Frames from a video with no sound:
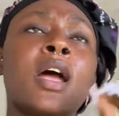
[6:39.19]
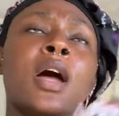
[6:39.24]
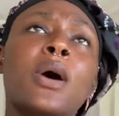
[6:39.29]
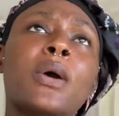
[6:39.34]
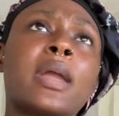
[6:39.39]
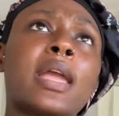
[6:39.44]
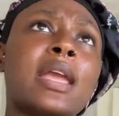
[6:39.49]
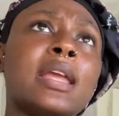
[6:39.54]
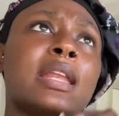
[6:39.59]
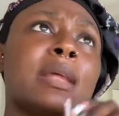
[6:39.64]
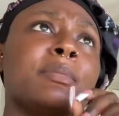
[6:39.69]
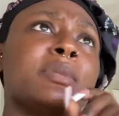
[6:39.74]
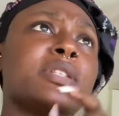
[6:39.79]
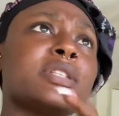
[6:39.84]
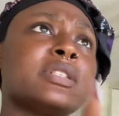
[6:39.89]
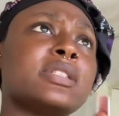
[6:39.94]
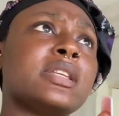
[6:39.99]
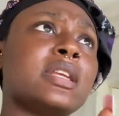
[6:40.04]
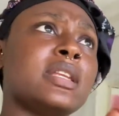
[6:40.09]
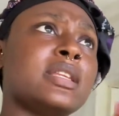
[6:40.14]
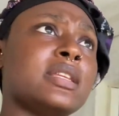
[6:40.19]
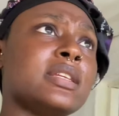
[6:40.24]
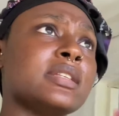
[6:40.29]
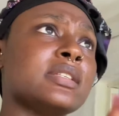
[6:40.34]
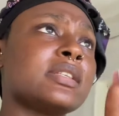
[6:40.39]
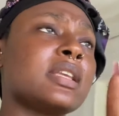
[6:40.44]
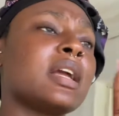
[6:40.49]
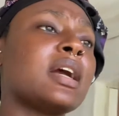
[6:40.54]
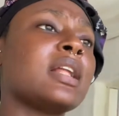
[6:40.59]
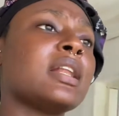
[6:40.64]
okay, let me just say
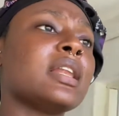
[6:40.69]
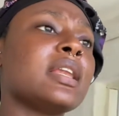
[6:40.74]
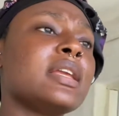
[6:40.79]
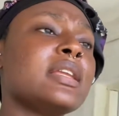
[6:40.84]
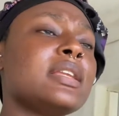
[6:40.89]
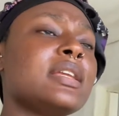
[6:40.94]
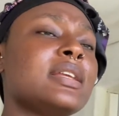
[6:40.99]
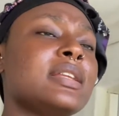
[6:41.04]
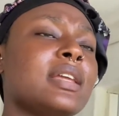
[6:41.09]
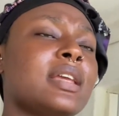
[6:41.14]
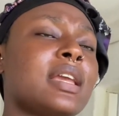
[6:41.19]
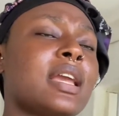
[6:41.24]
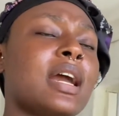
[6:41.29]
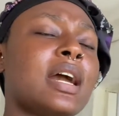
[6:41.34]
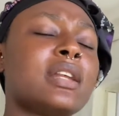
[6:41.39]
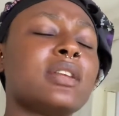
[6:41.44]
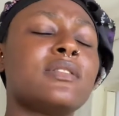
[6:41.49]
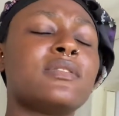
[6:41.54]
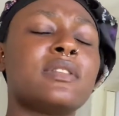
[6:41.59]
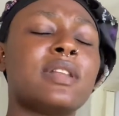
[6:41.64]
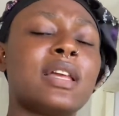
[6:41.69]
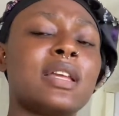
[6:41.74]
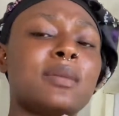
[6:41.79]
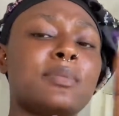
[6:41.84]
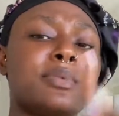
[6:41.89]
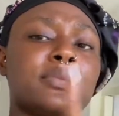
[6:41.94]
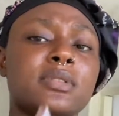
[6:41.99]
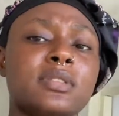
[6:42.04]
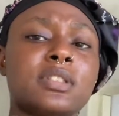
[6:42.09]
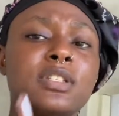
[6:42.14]
this: cleaning and kind of
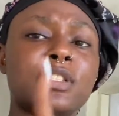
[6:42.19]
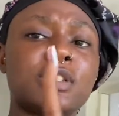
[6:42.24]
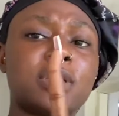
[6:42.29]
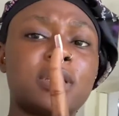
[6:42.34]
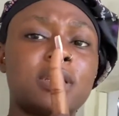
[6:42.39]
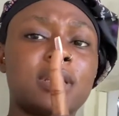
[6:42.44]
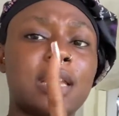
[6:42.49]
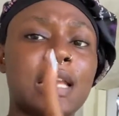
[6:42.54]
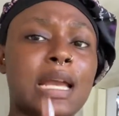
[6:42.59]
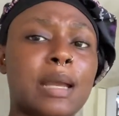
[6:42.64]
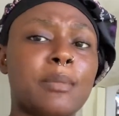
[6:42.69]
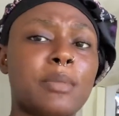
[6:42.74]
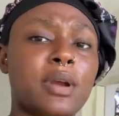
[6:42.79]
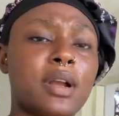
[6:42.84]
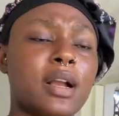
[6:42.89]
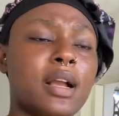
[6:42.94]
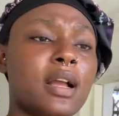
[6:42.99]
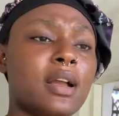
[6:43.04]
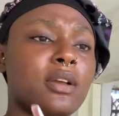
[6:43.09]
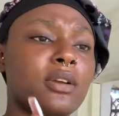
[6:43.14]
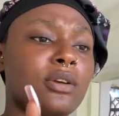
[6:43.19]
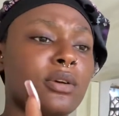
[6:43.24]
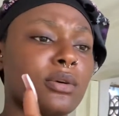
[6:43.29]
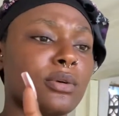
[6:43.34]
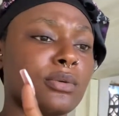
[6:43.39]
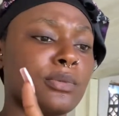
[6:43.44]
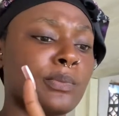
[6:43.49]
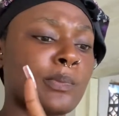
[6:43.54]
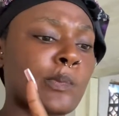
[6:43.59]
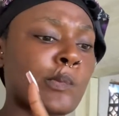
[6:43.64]
like positioning the camera
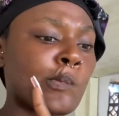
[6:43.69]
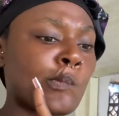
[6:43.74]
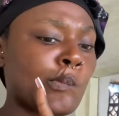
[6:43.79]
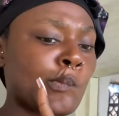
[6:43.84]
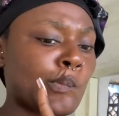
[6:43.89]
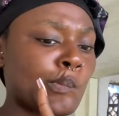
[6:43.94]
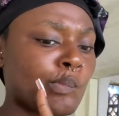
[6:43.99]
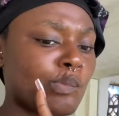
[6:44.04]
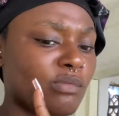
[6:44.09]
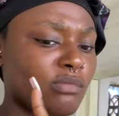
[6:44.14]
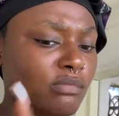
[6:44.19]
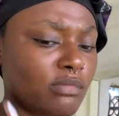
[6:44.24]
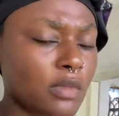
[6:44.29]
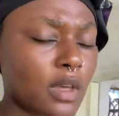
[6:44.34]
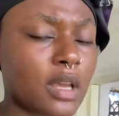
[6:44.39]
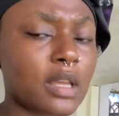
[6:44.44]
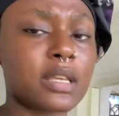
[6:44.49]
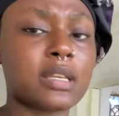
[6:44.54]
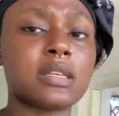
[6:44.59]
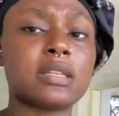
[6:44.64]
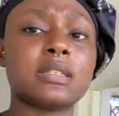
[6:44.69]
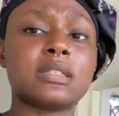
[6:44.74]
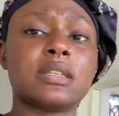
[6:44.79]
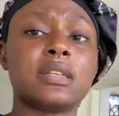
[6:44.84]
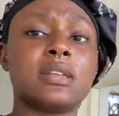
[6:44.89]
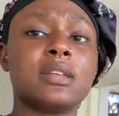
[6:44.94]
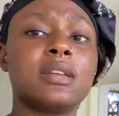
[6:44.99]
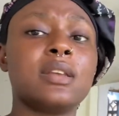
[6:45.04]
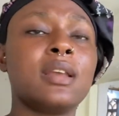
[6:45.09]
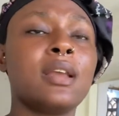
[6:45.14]
angle, not
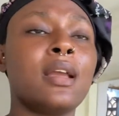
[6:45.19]
easy,